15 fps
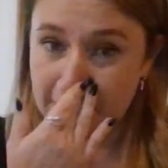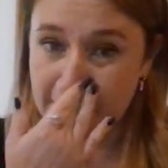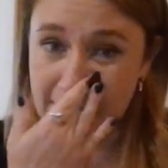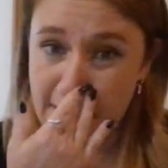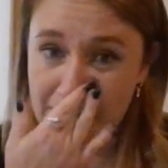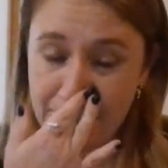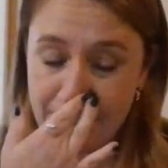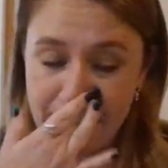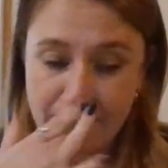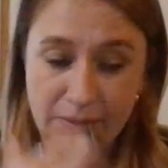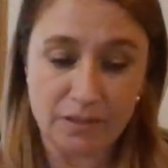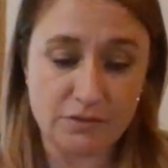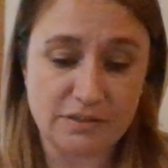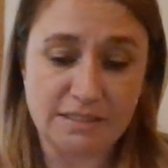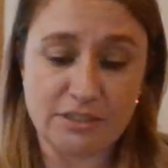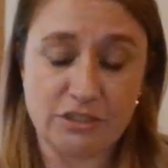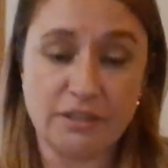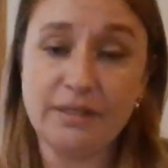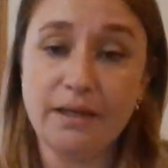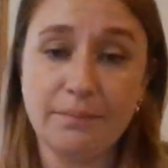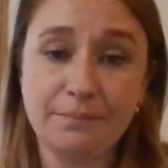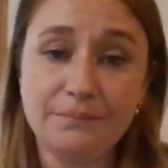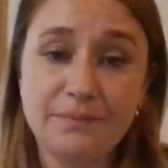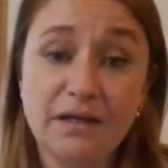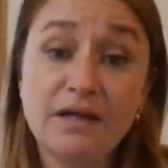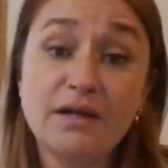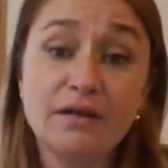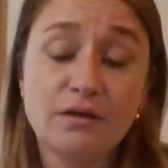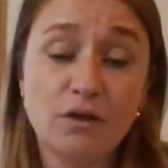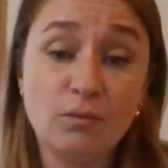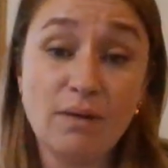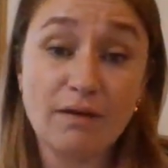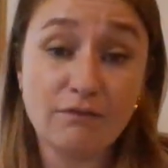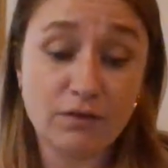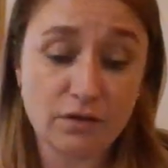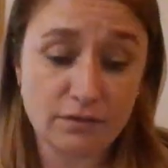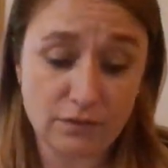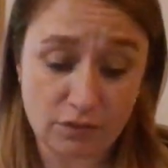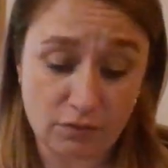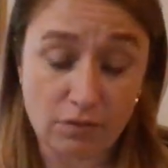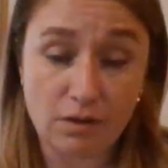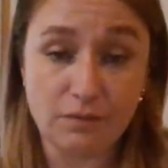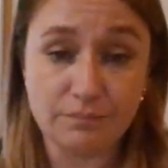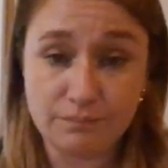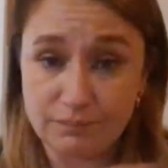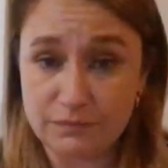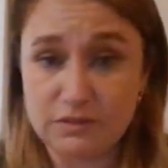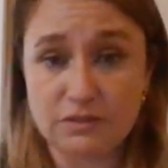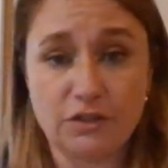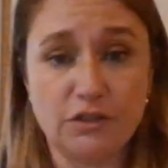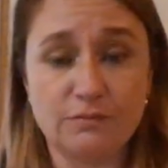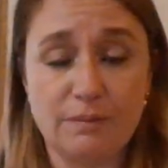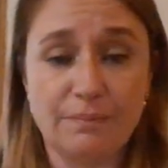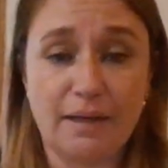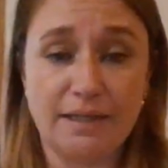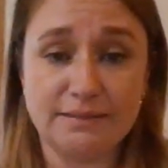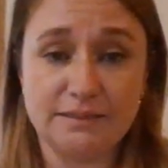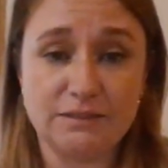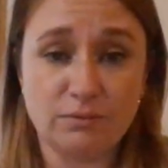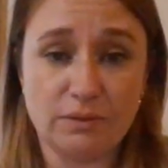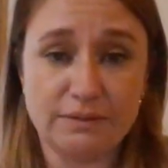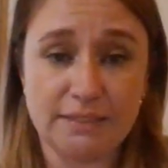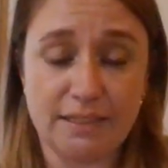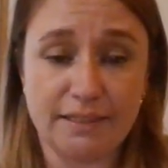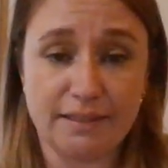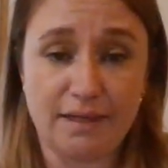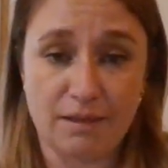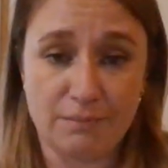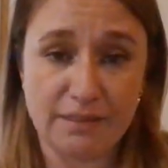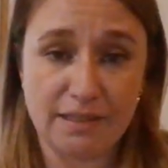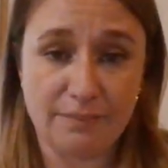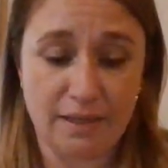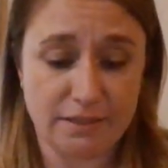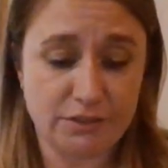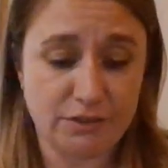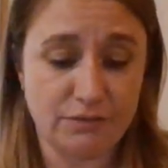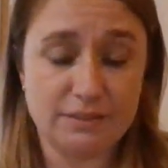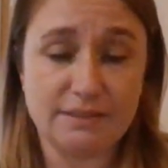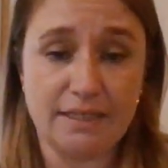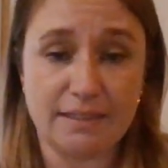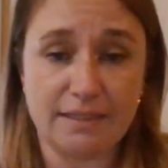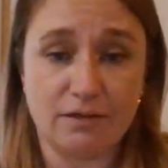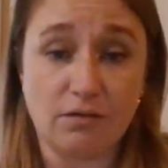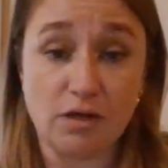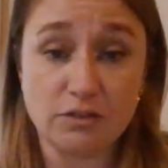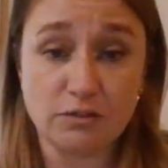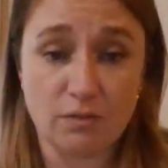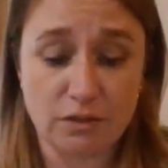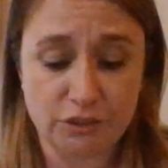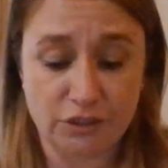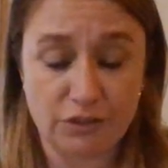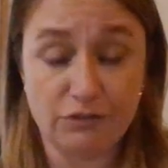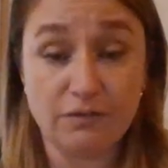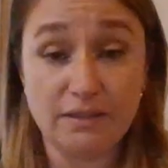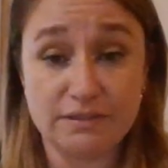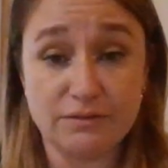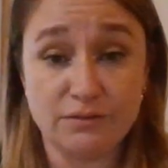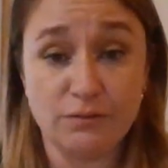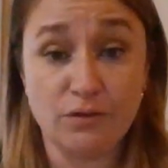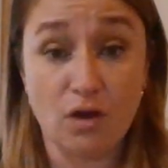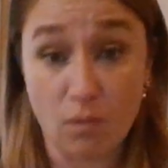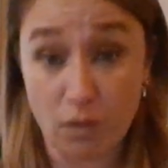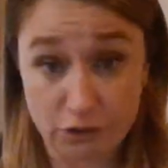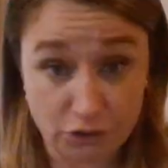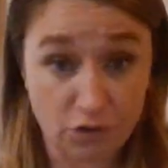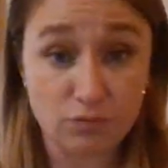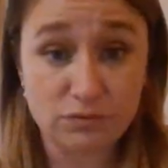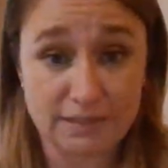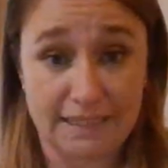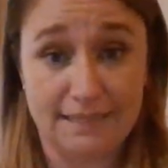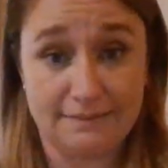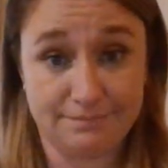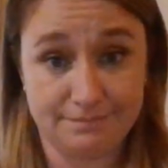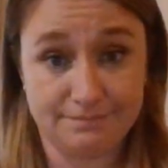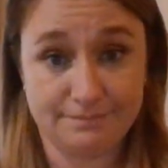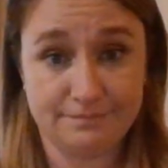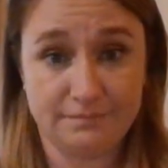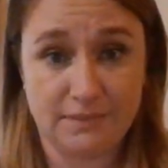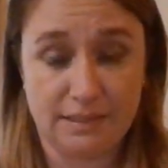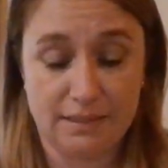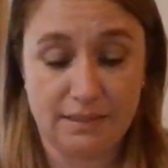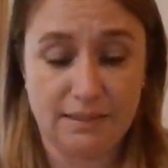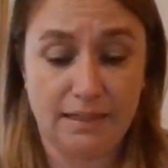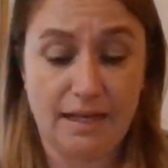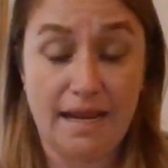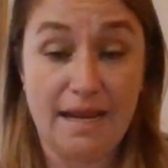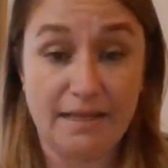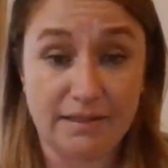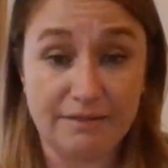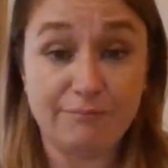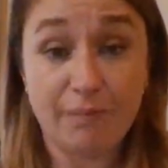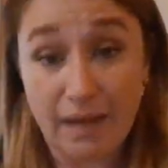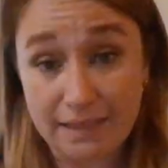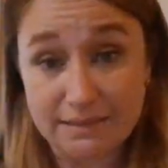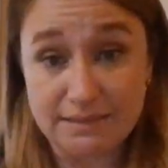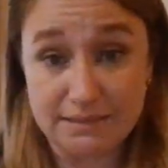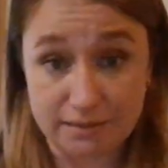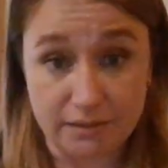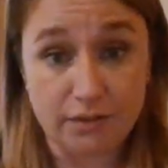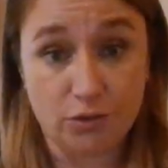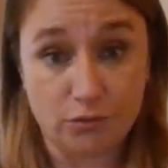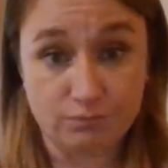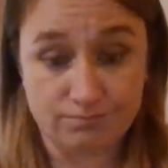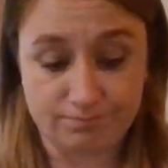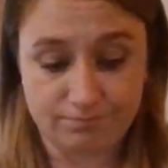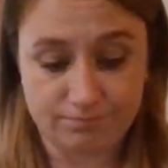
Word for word: Yep, my nose is itching. Yep. Whomever the, excuse me, Pisces, one second. I'm going to get back to you in a second. Crosswatcher, you need to go watch your own sign and leave Pisces alone.